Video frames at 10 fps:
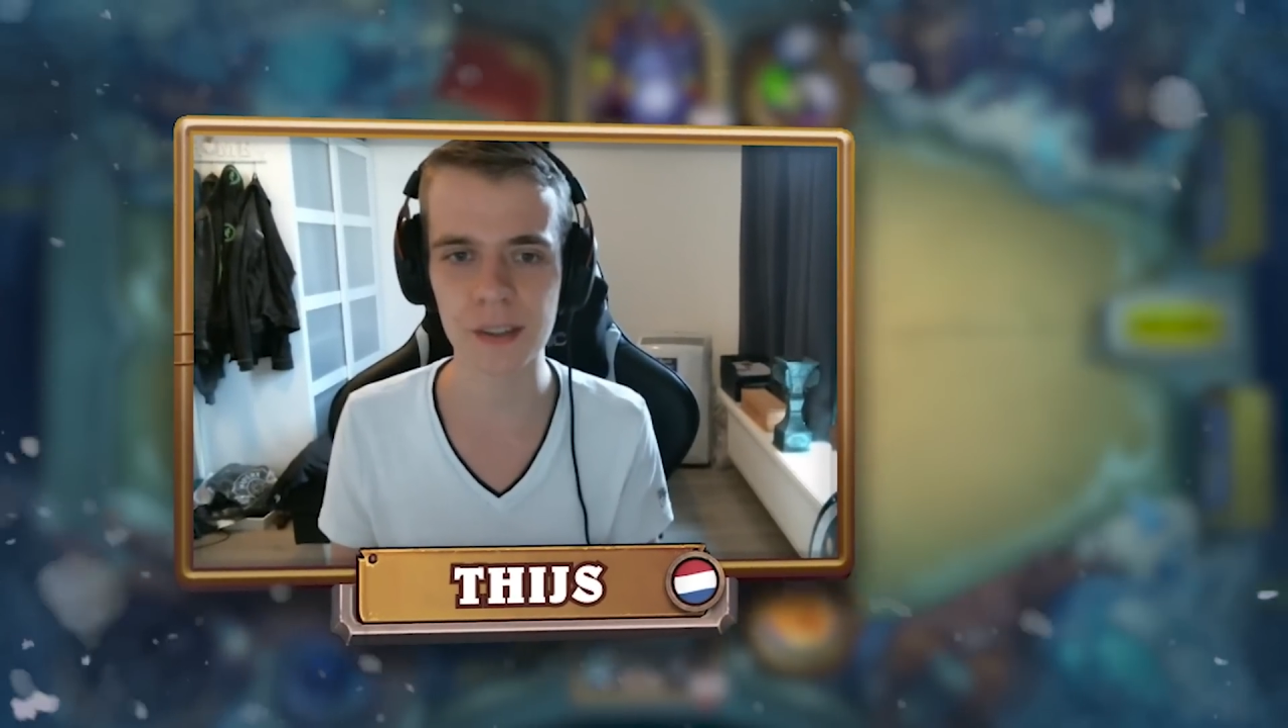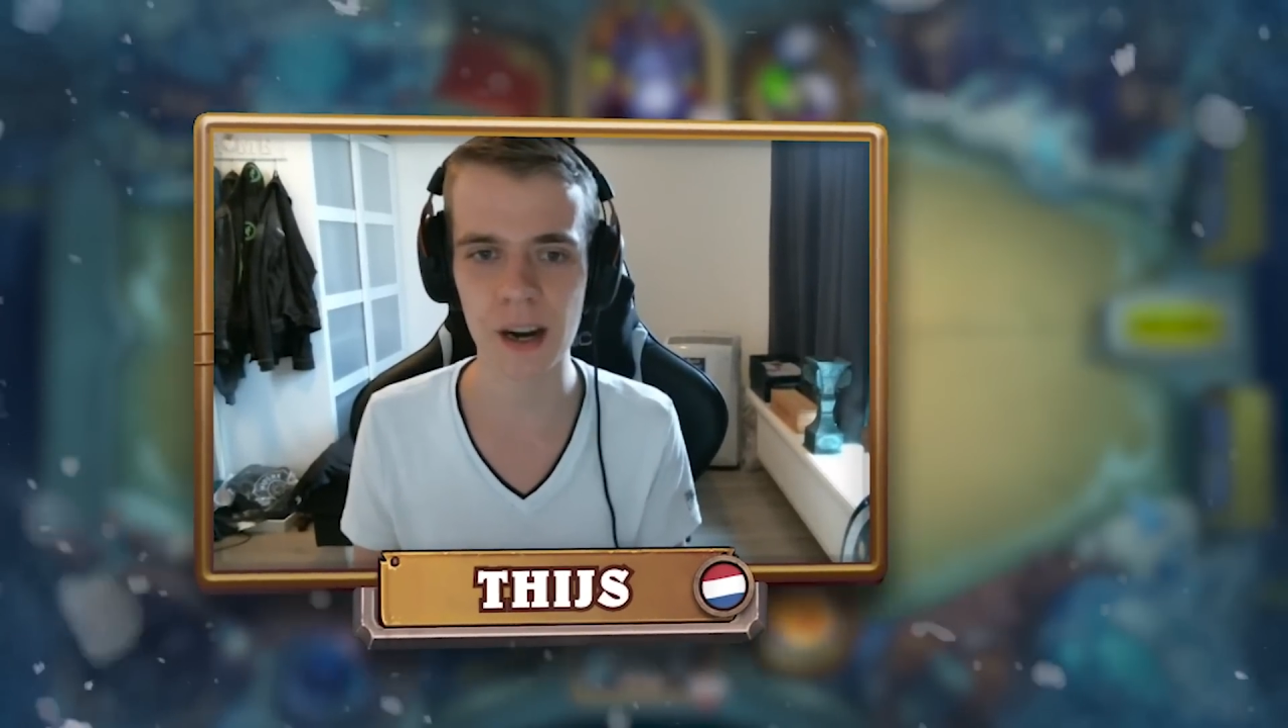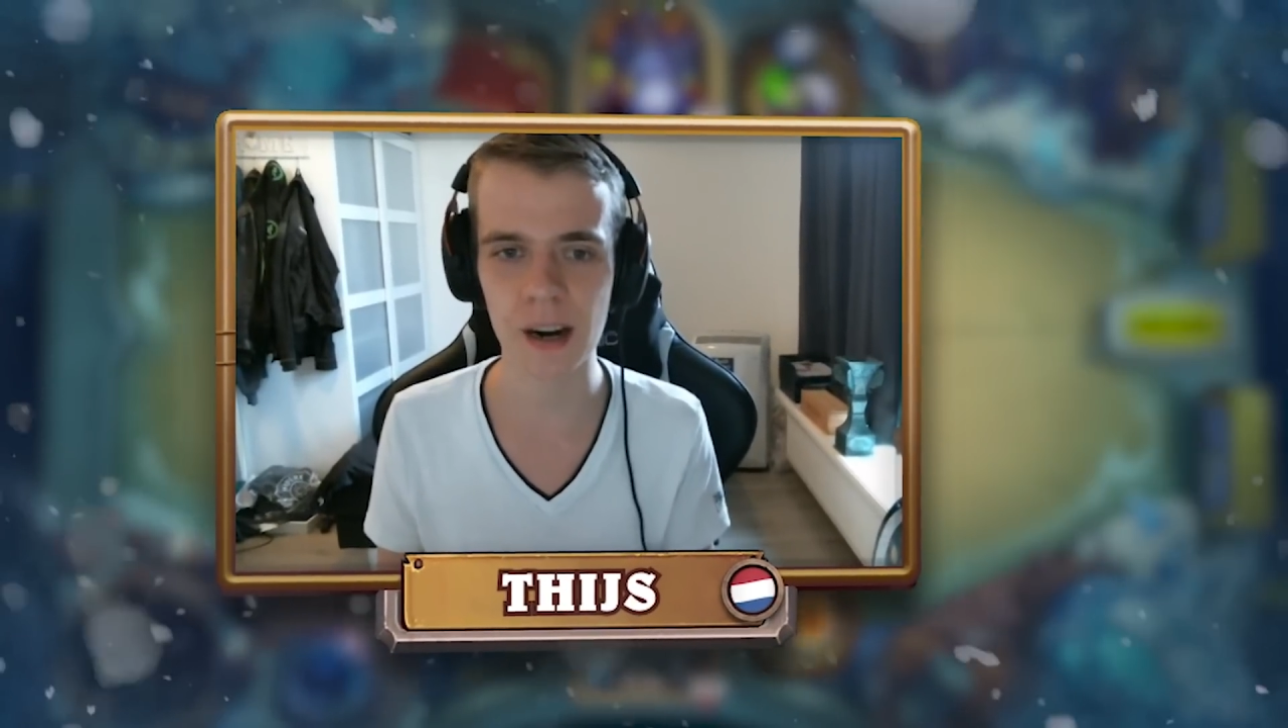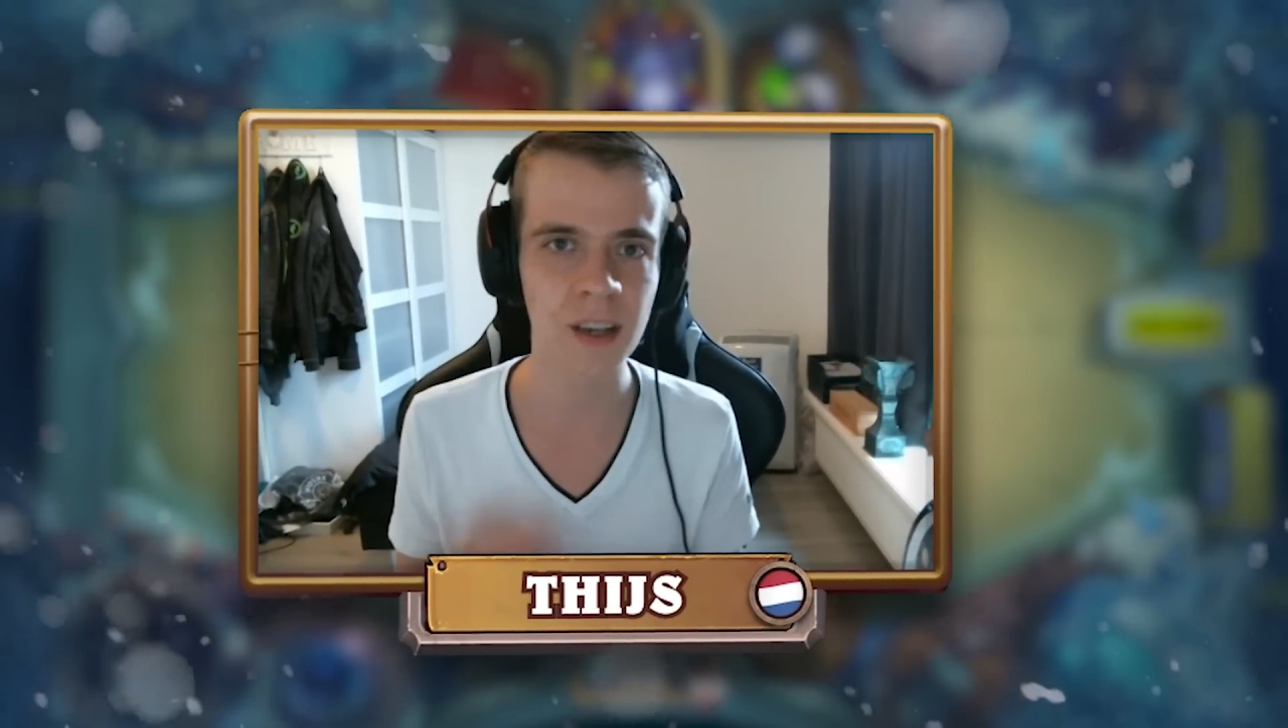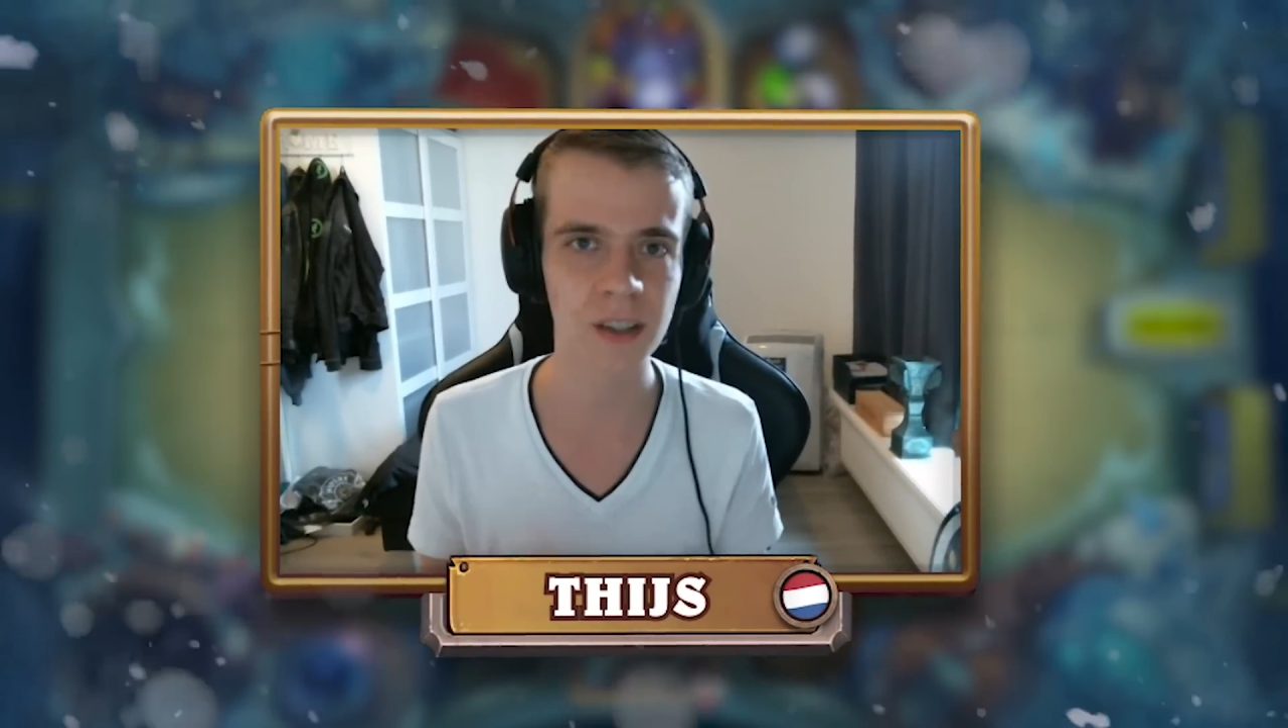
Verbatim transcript: cards.